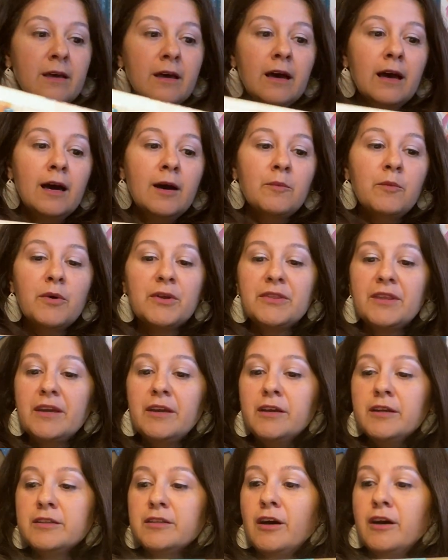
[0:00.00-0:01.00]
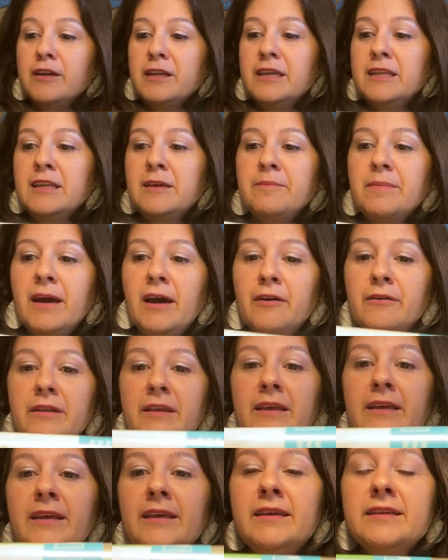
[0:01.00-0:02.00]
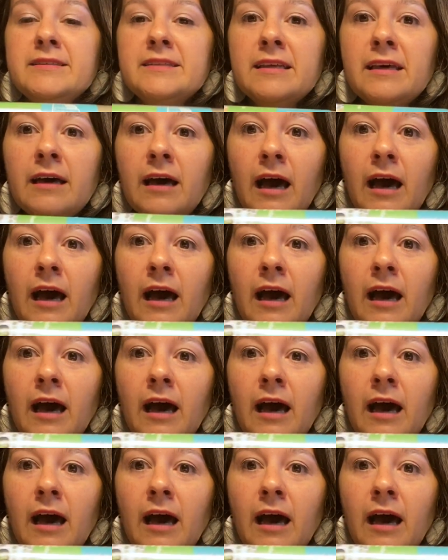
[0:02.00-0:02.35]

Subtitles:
what they are talking about is